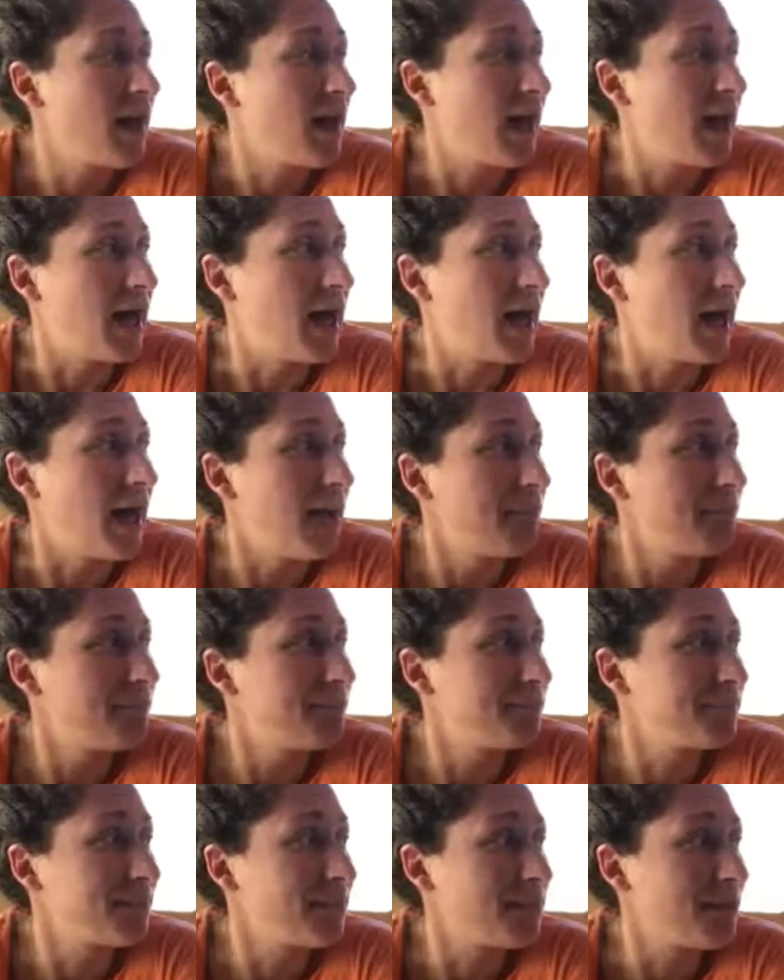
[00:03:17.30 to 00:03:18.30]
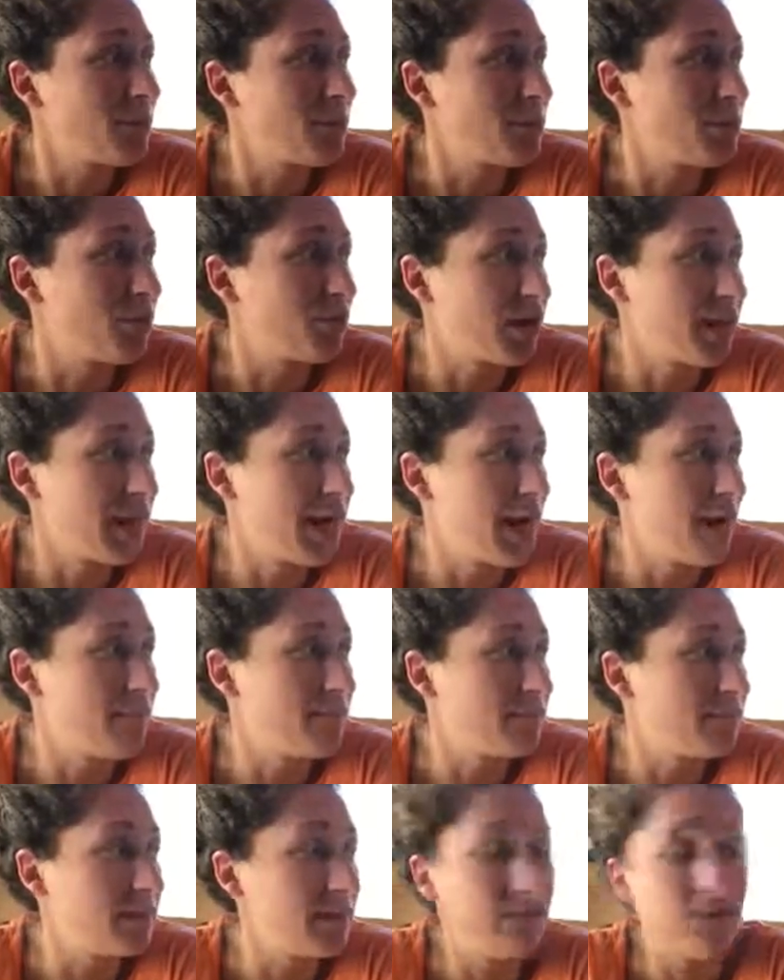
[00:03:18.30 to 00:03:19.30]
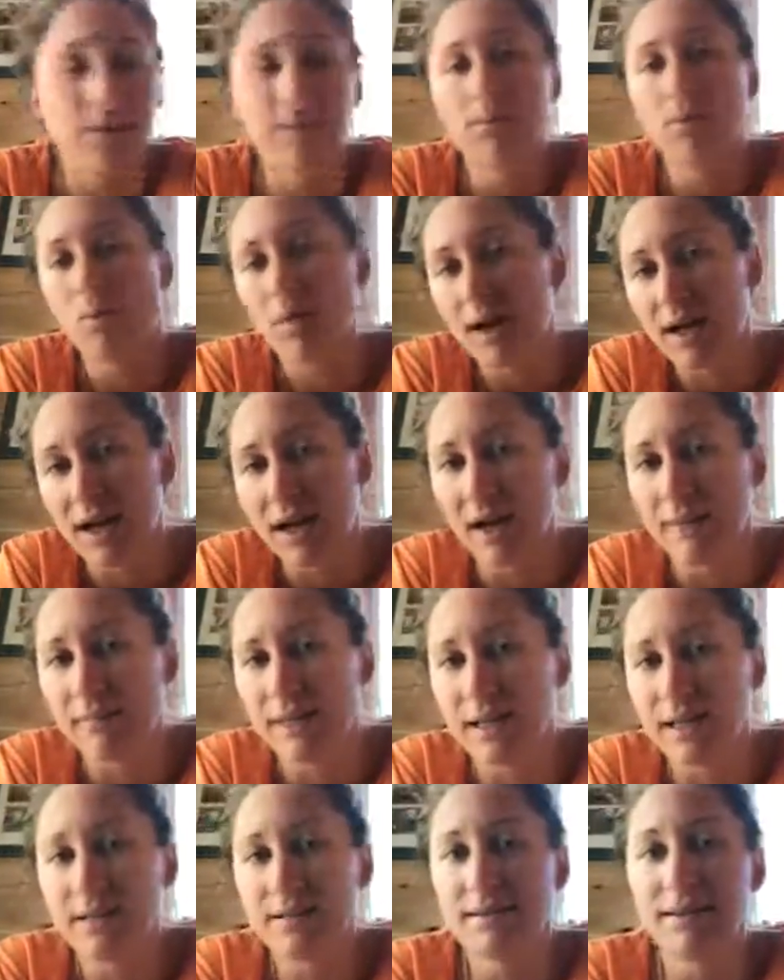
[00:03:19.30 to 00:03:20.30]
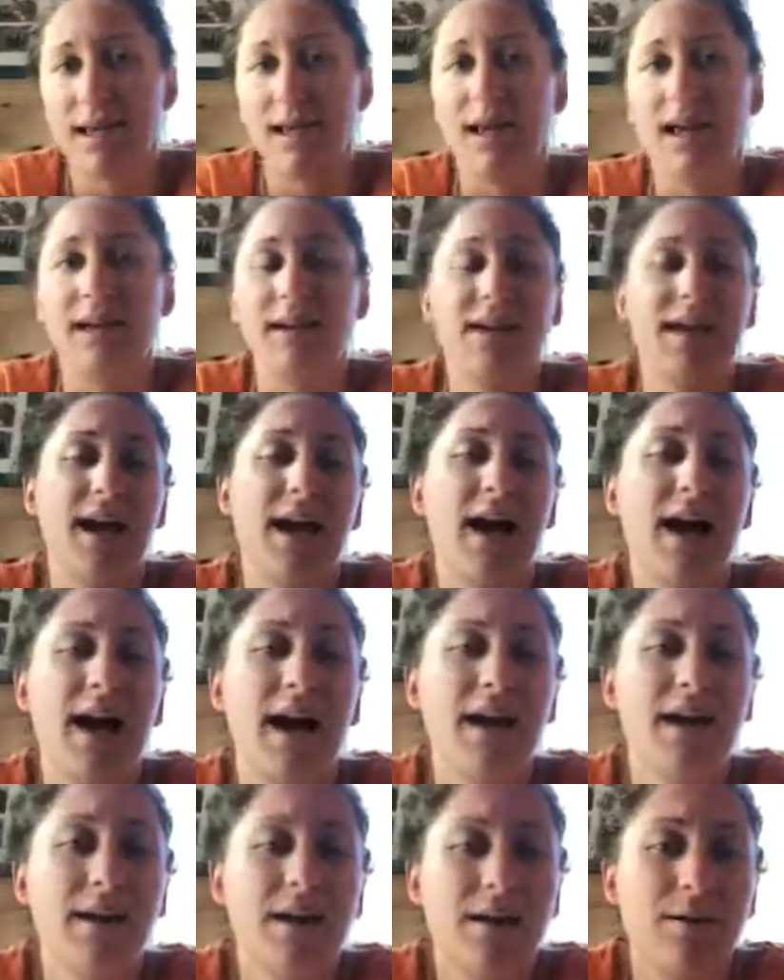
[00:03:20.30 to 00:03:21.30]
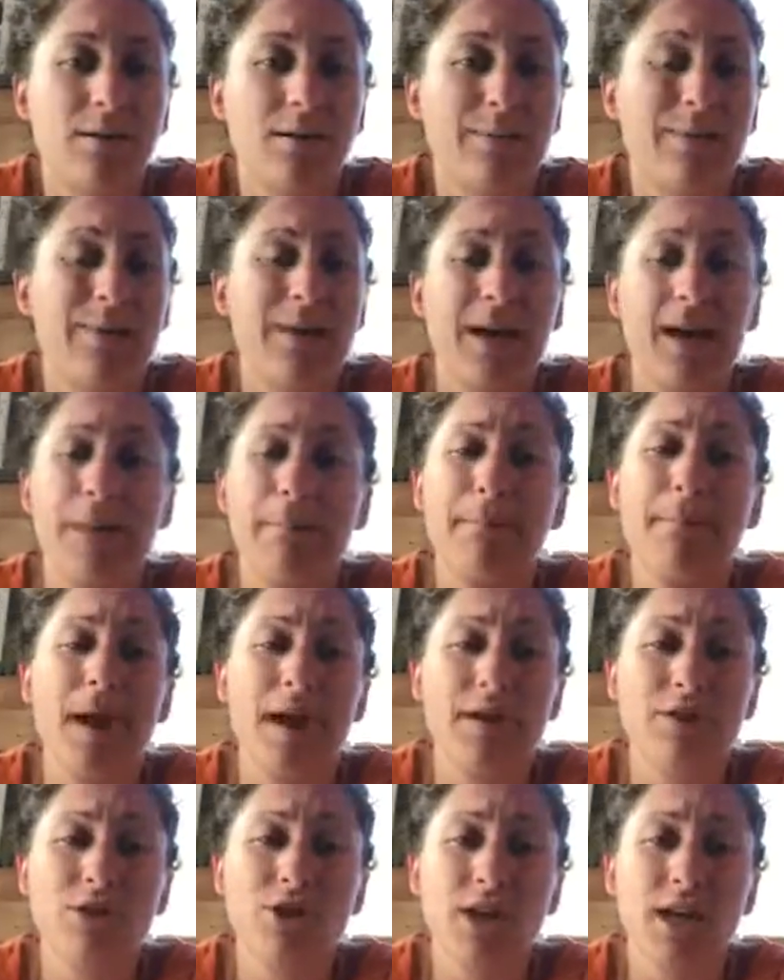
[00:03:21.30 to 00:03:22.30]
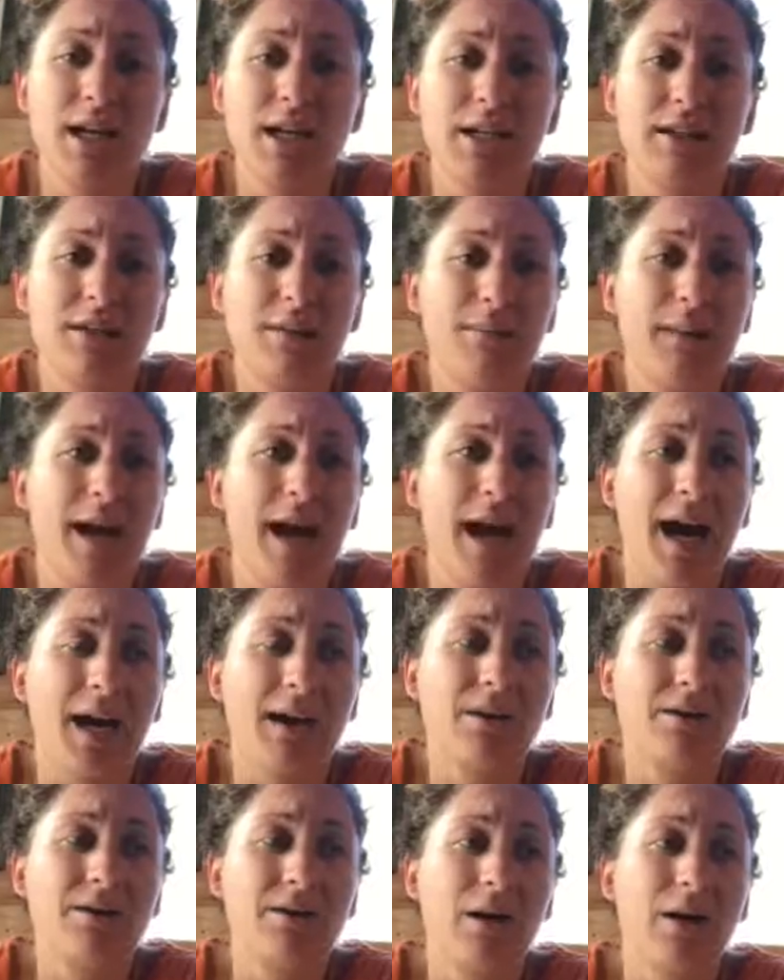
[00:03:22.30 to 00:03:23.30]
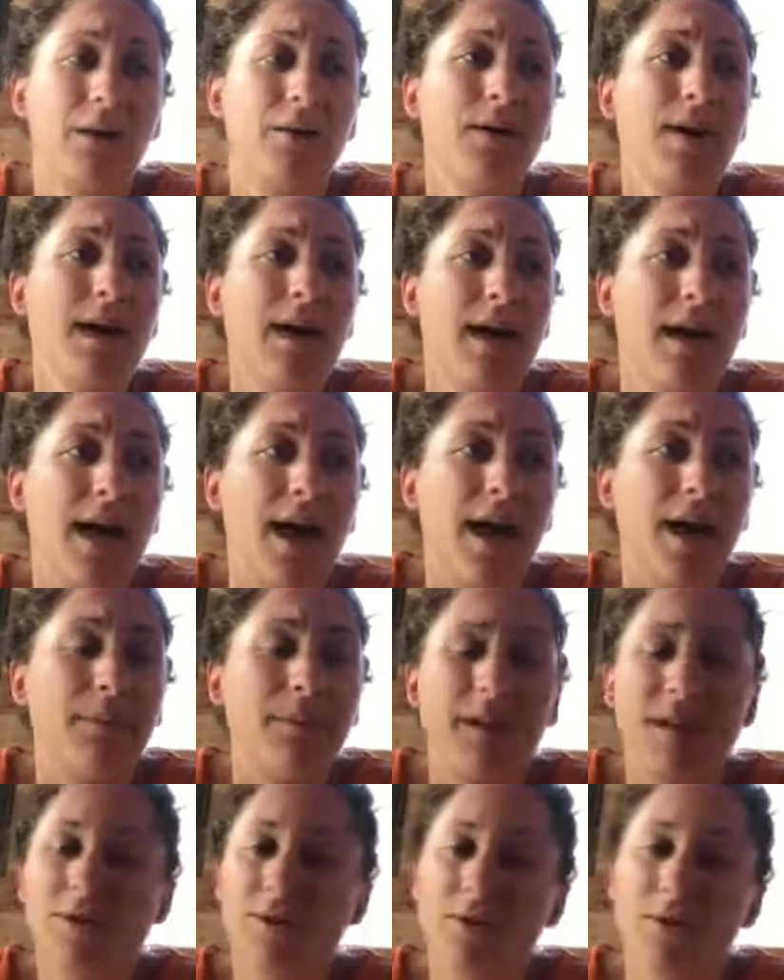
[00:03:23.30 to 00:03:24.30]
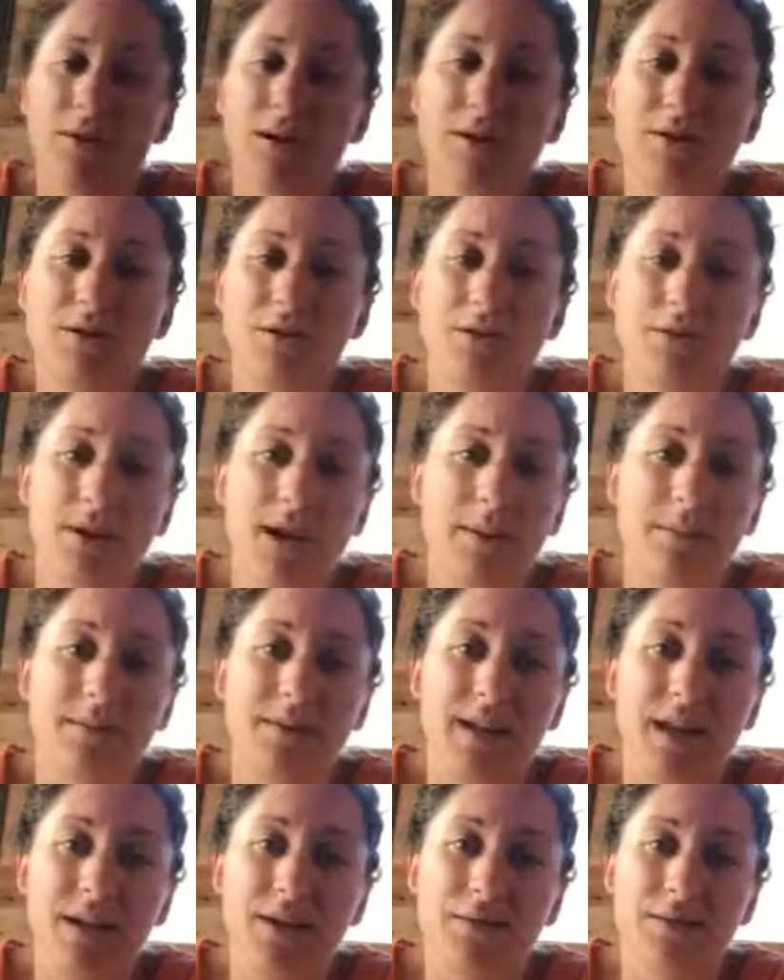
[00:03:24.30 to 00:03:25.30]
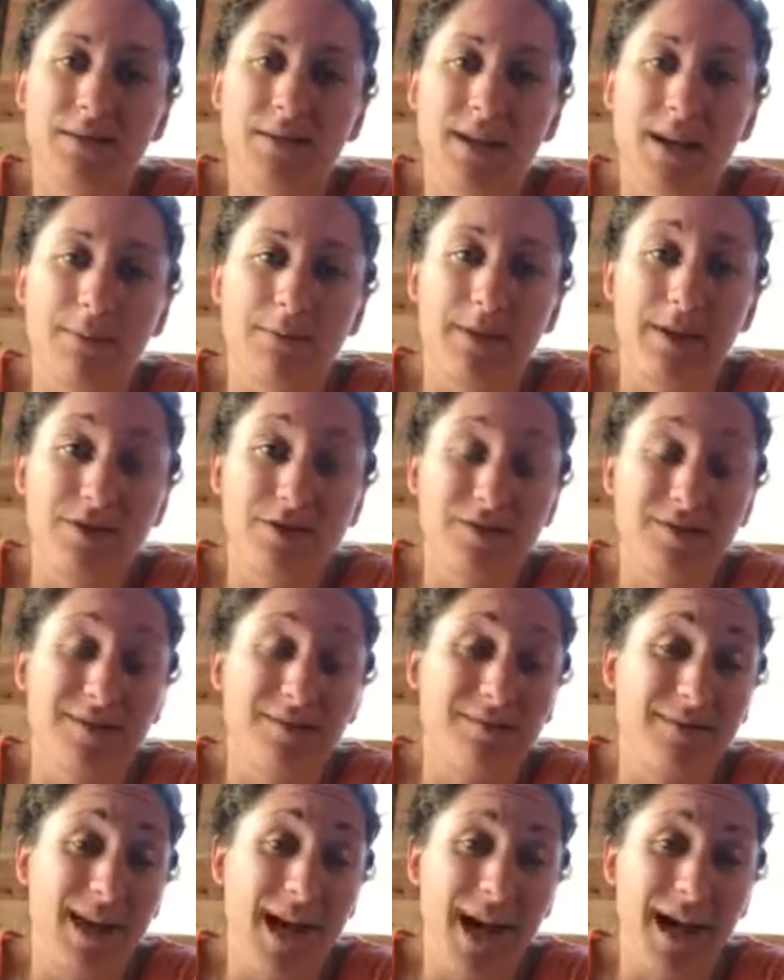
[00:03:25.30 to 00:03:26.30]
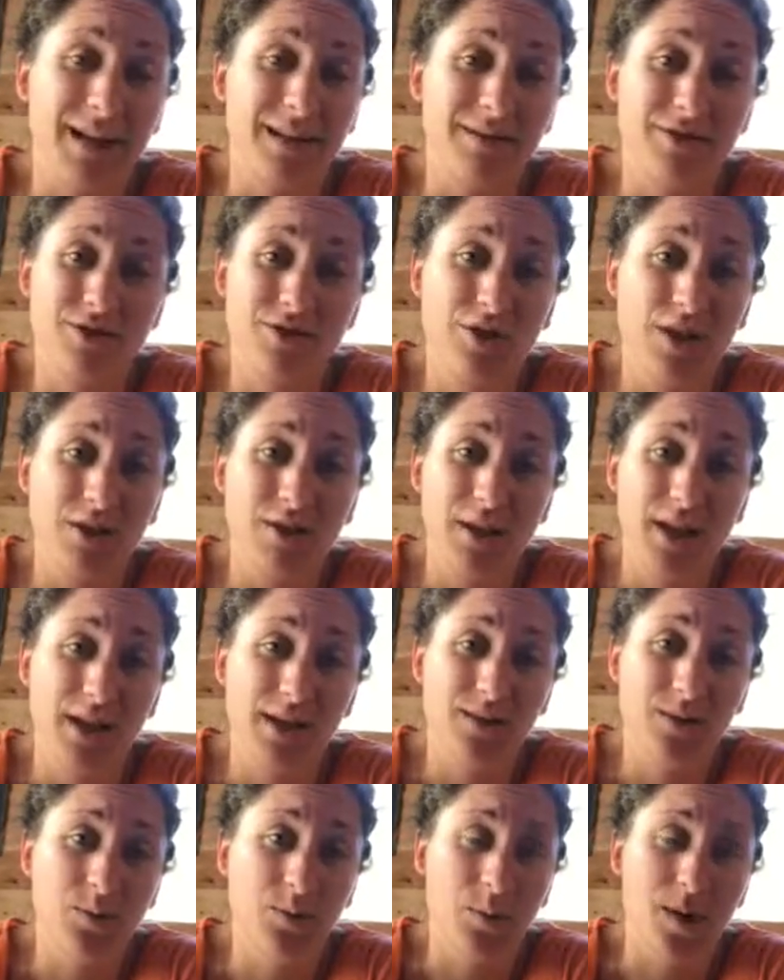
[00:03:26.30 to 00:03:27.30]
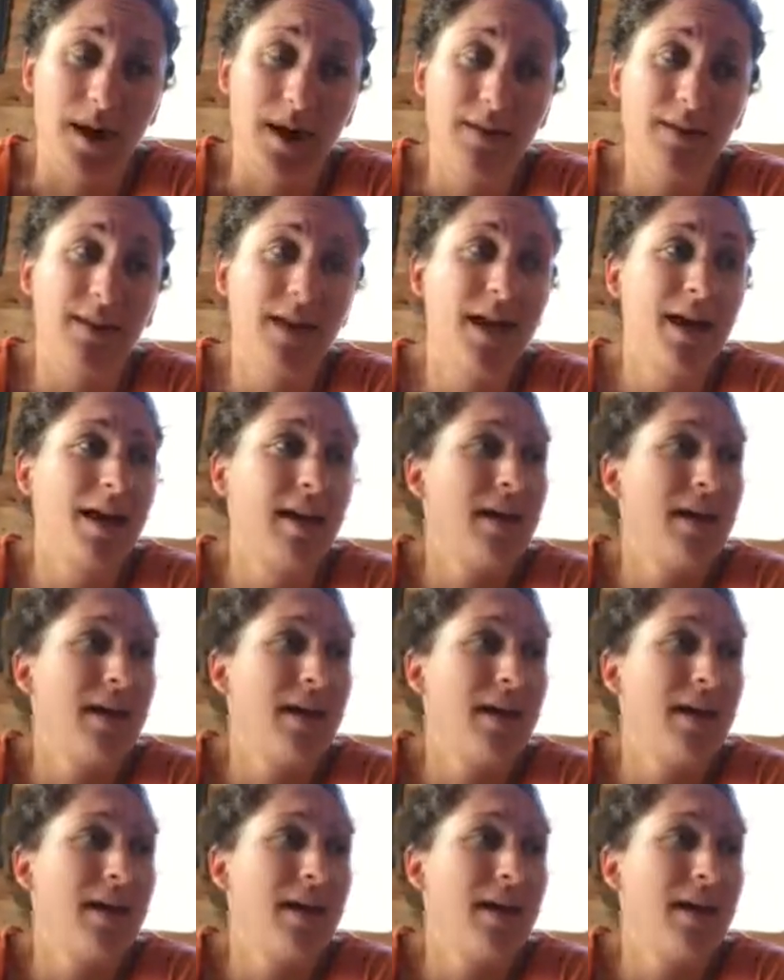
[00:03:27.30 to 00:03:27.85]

and then we're putting up even more cubbies, and we're putting a bench in the back, so I'll make sure to update you and take pictures of that and share that as well.